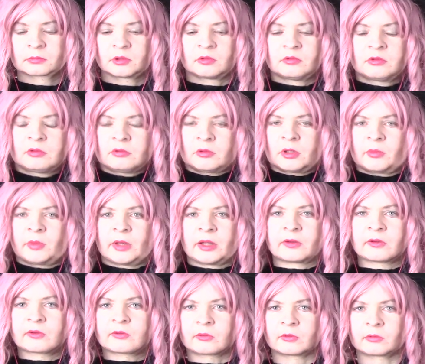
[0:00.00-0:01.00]
I wouldn't want to be
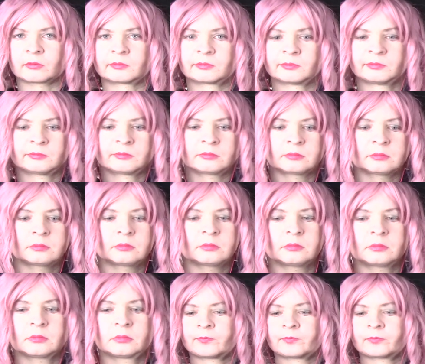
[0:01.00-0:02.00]
in this room.
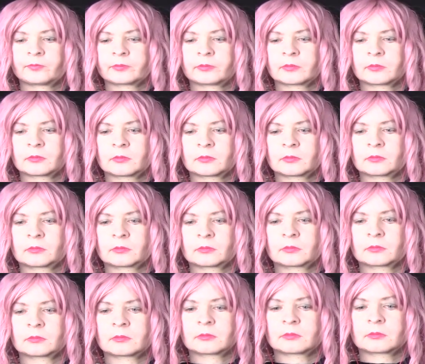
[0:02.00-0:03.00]
You let him
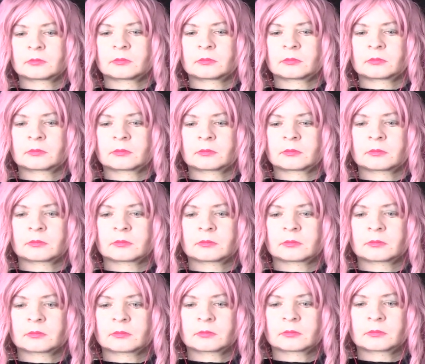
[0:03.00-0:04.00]
get past you.
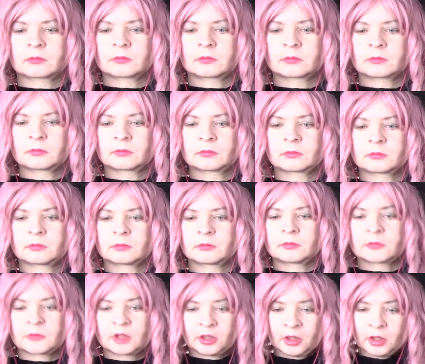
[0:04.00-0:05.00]
No, I did
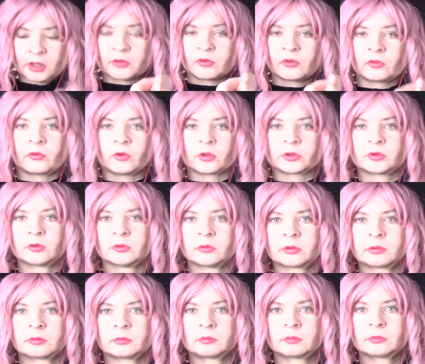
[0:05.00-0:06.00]
not. Yeah, it's your fault, dude.
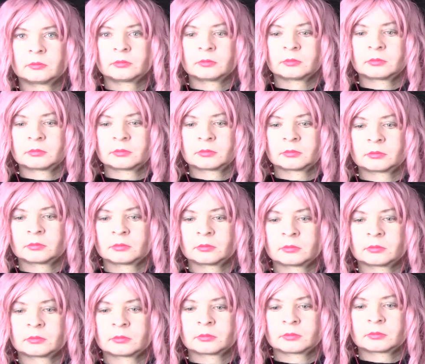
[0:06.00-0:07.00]
I've been here all the time.
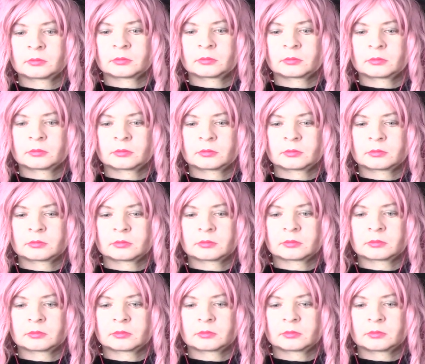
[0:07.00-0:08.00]
where the hell is he?
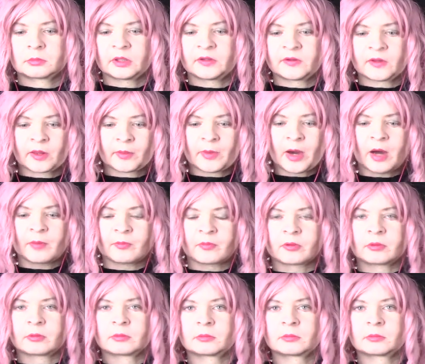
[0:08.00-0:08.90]
He's in the map.